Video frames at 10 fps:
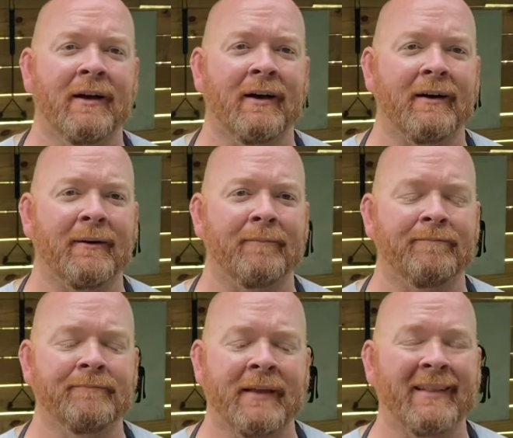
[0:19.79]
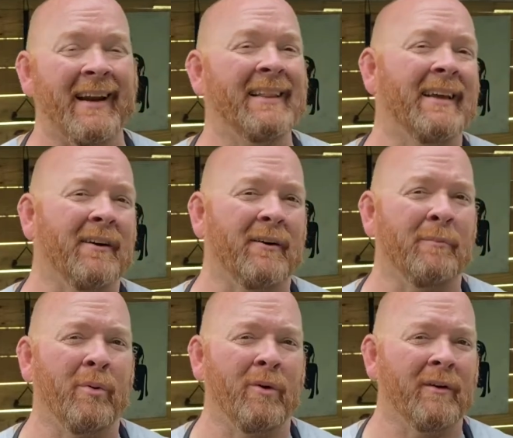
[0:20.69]
that I think are
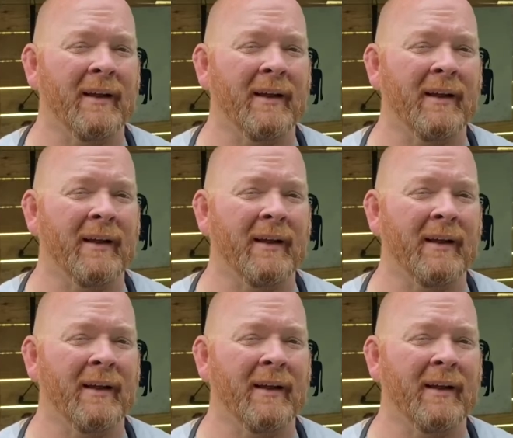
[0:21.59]
important.